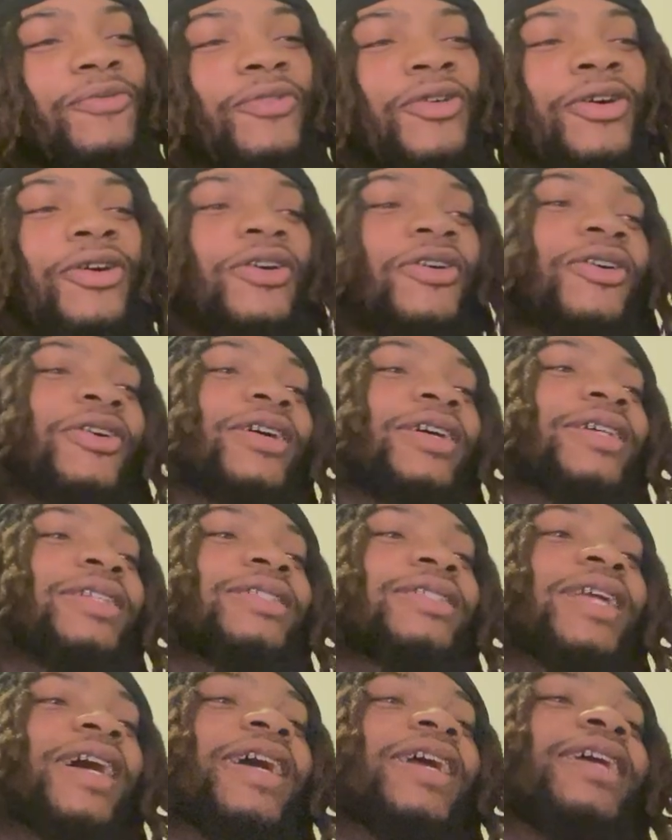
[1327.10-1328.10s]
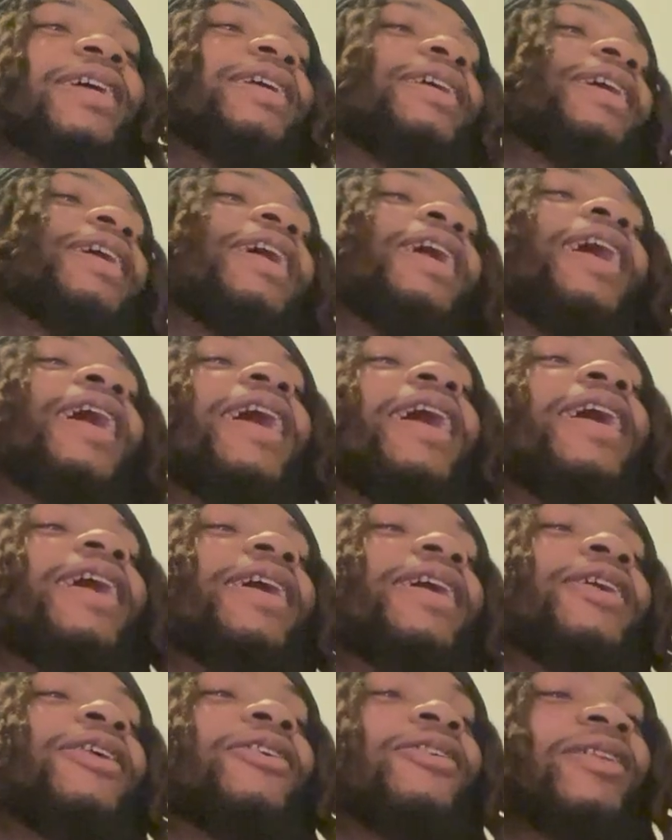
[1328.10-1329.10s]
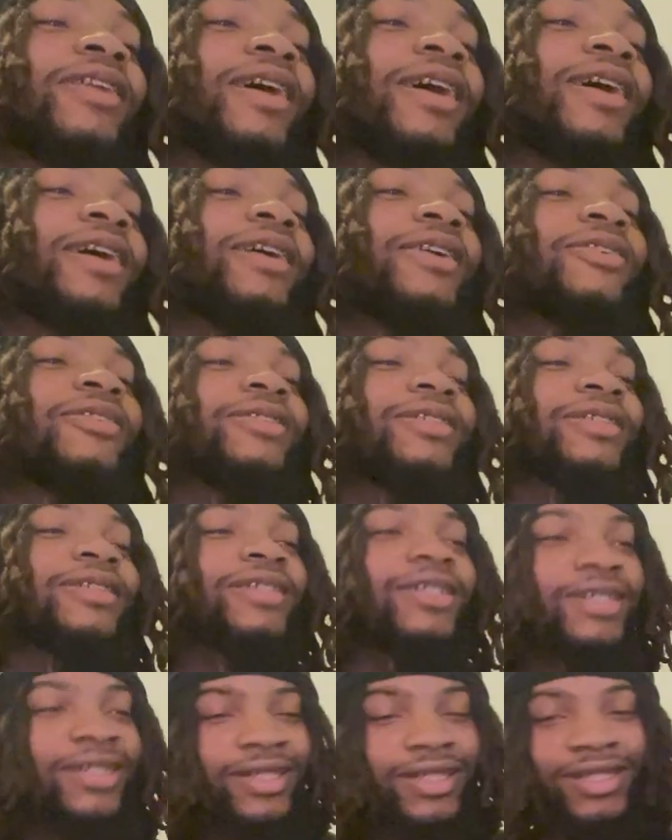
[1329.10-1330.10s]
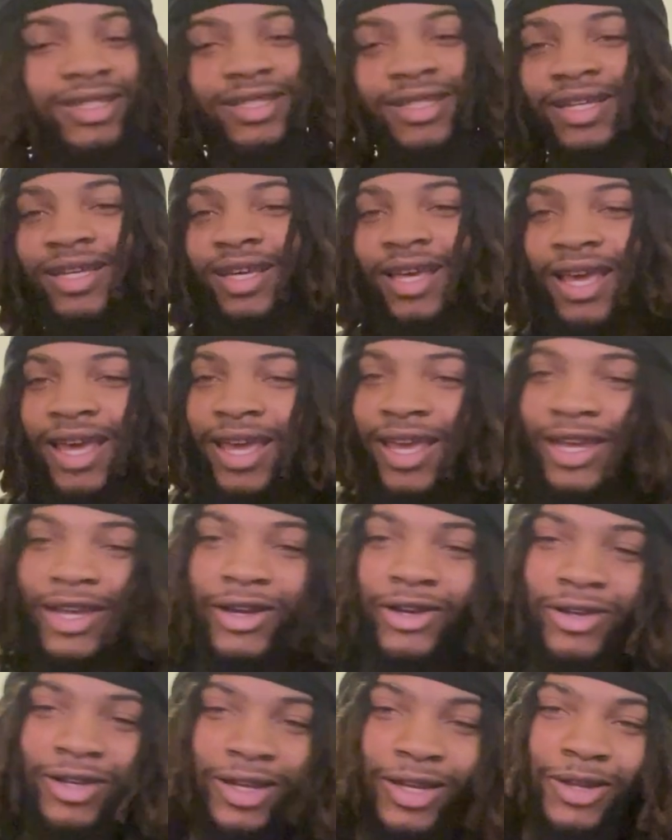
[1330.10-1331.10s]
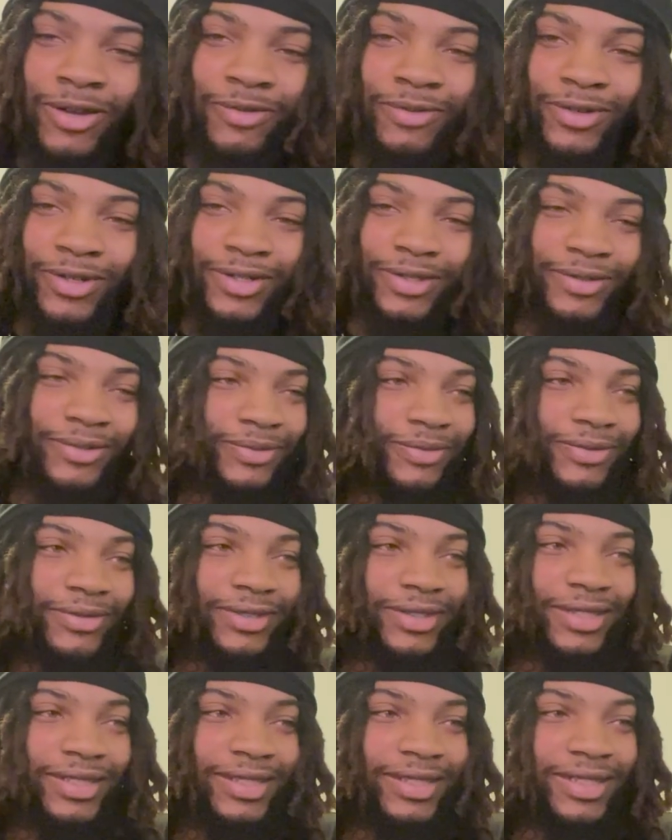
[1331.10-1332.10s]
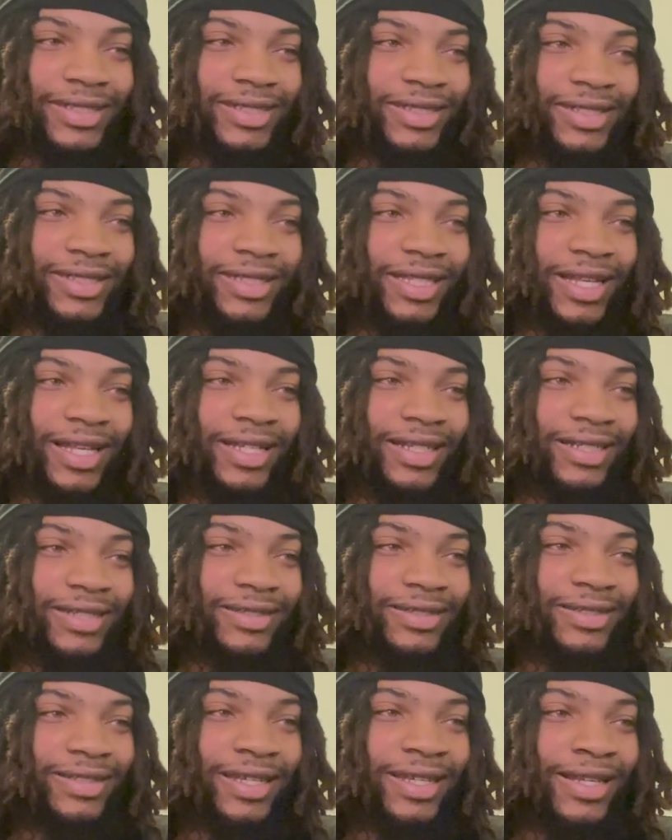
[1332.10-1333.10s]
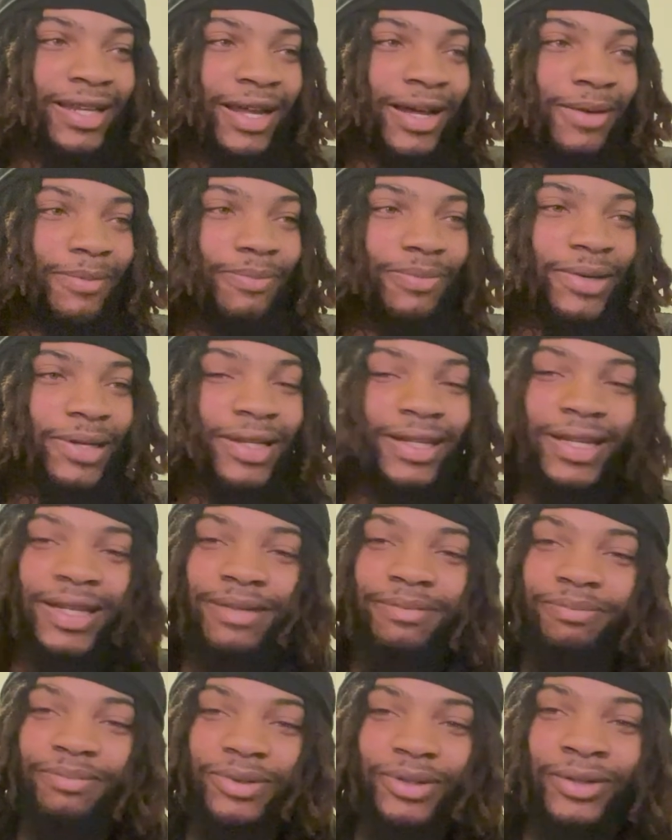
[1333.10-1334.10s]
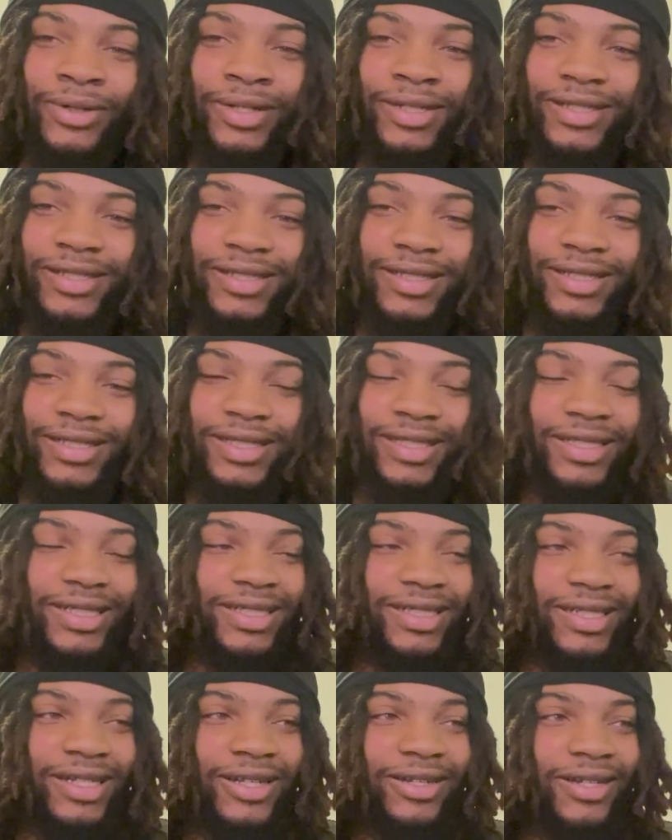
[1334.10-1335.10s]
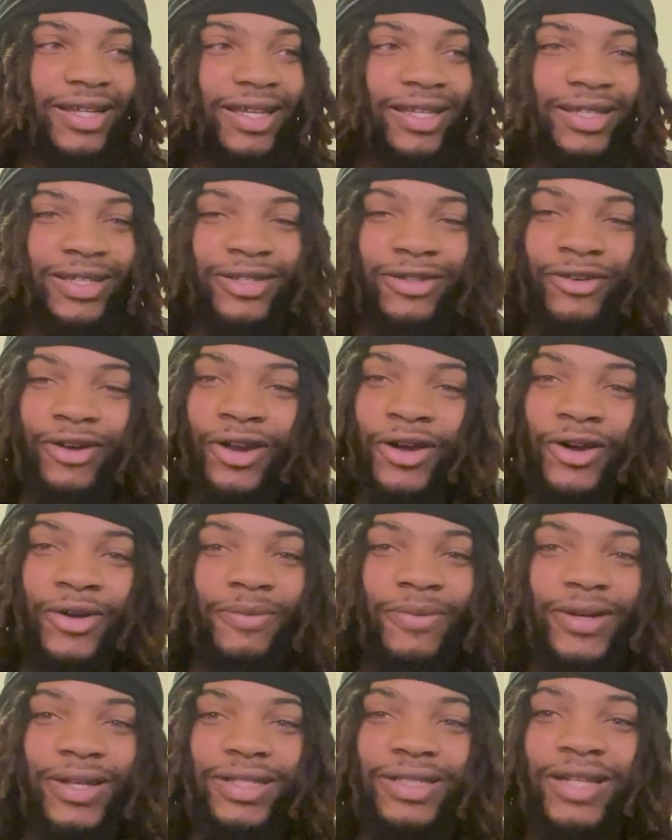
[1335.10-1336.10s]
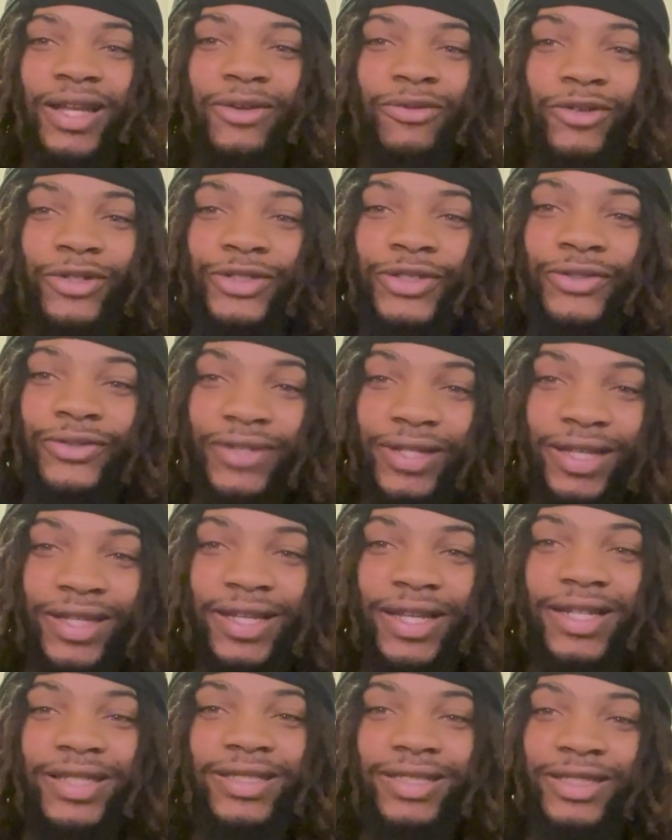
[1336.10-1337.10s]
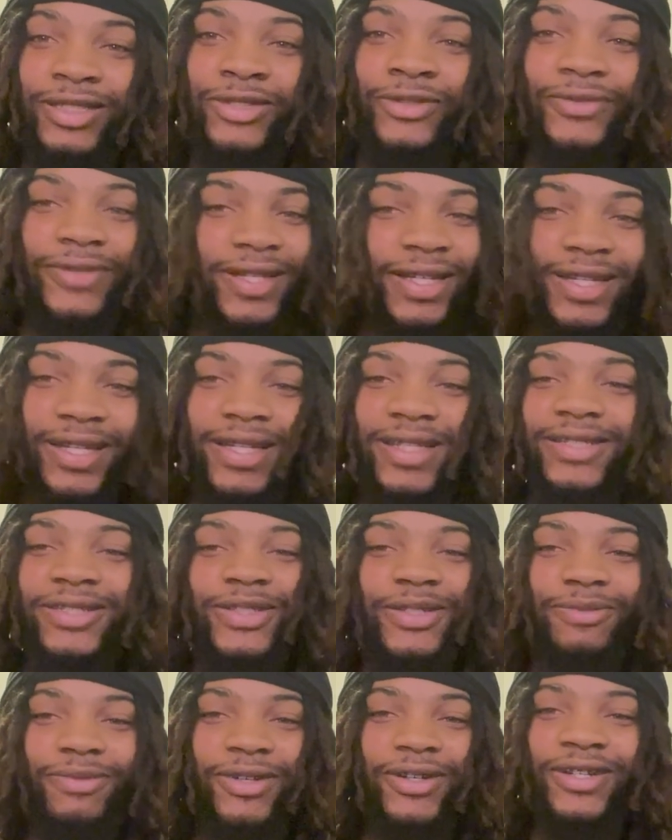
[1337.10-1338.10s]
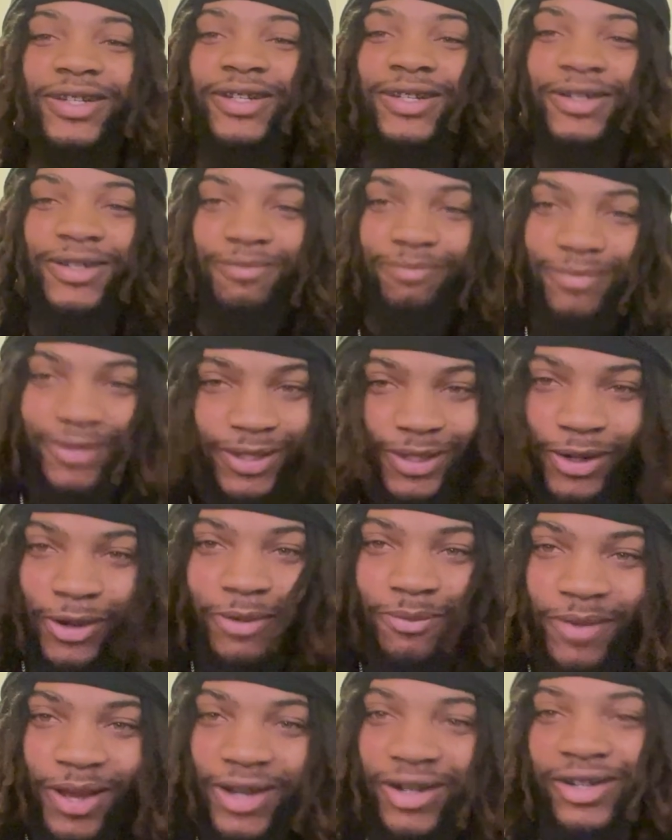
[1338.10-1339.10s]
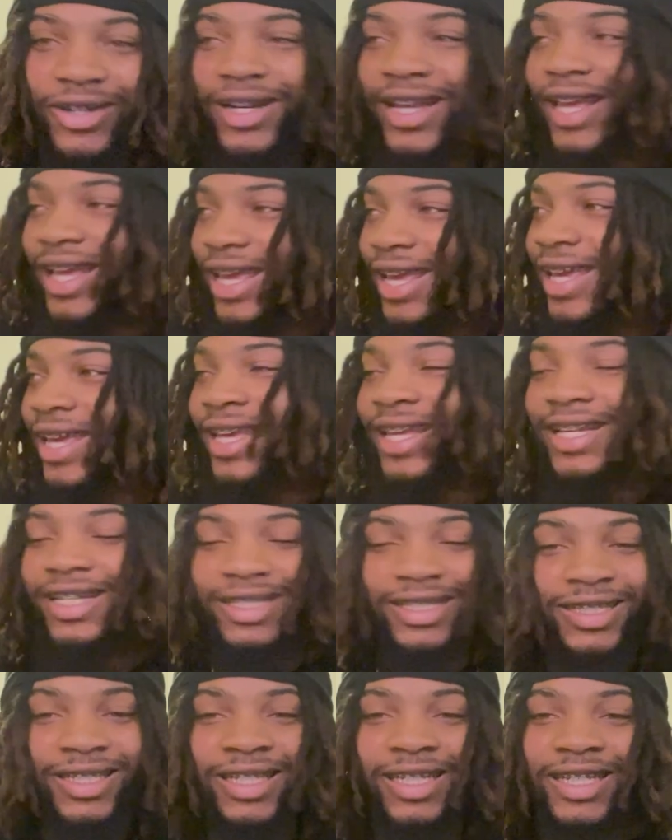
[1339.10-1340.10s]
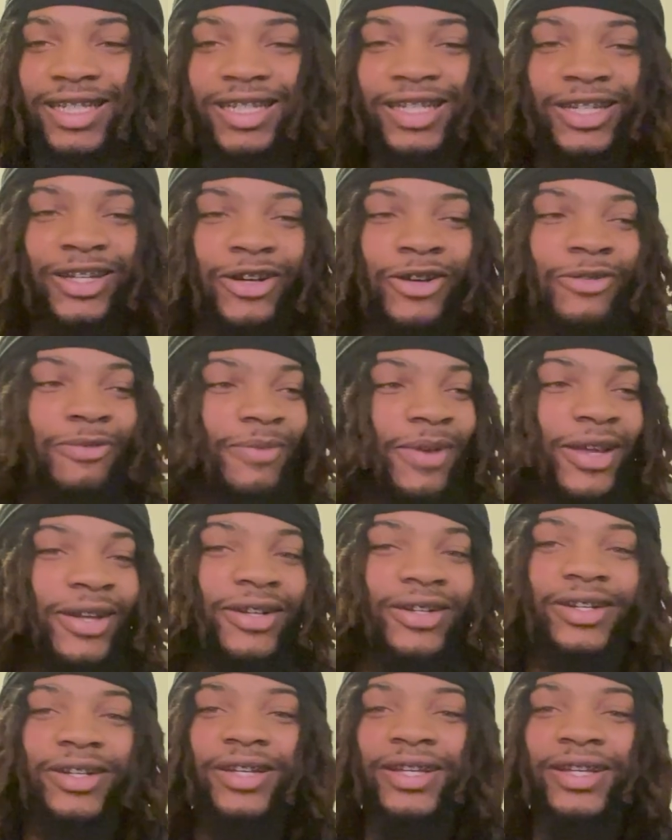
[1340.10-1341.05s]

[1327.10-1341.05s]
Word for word: bro, it's like, I ain't gonna lie. I ain't gonna lie, bro like they not play, they blowing this little shit out like he grown, but it's like once you in that shit, you in that shit, bro. It don't, it don't matter at age, nigga. It don't matter